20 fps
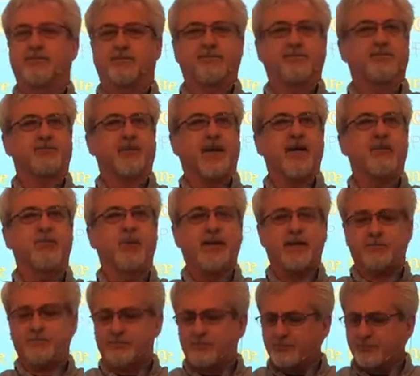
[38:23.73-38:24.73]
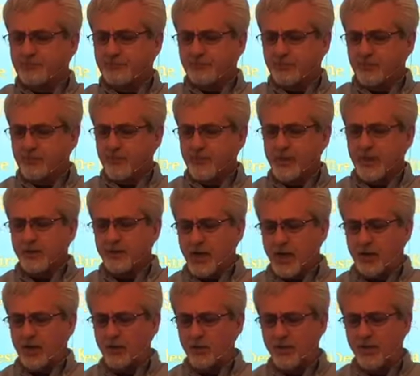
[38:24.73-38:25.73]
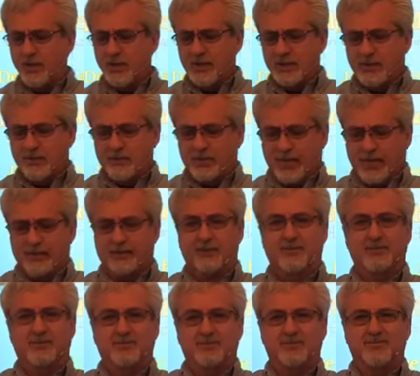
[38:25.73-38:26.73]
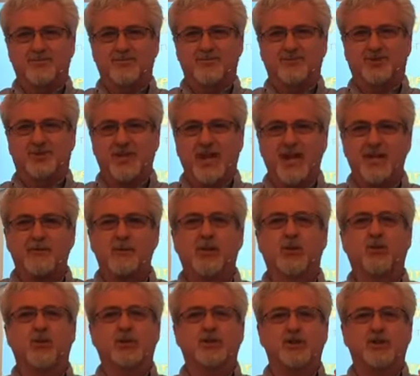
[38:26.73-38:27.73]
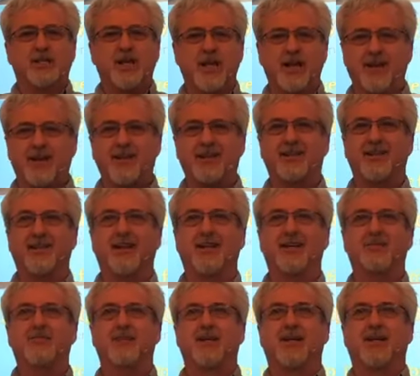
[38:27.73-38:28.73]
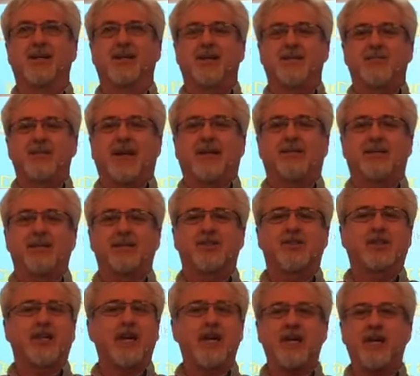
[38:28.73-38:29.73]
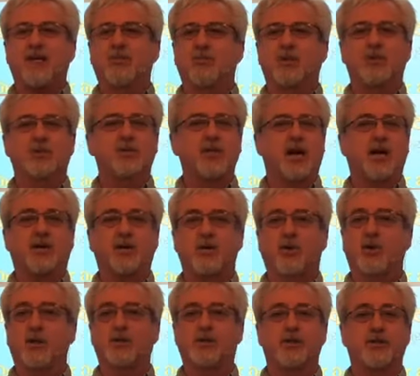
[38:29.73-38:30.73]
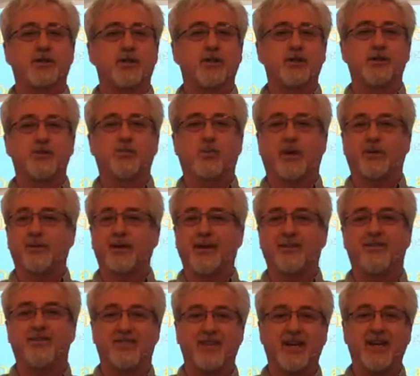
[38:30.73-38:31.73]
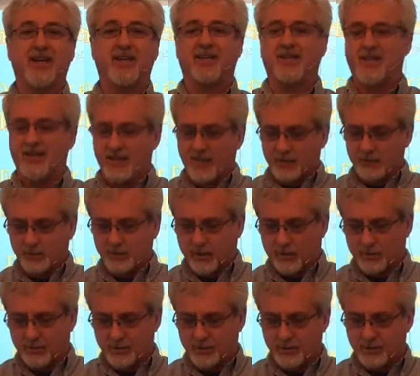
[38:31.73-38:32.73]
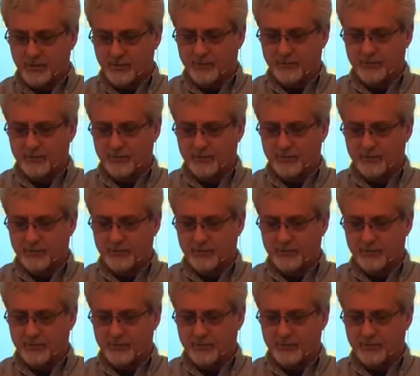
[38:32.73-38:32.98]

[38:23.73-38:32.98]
and we know that Samuel was telling them that this king was not going to do what they think he was going to do.